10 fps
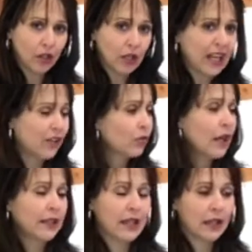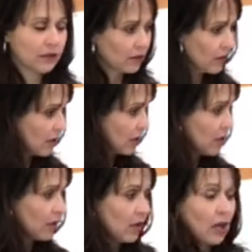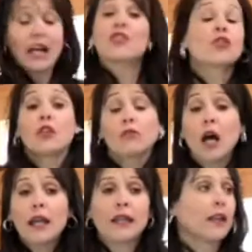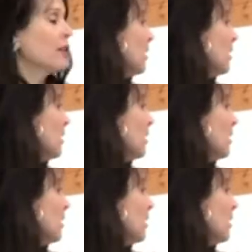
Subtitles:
look. I don't like that. I just don't like it.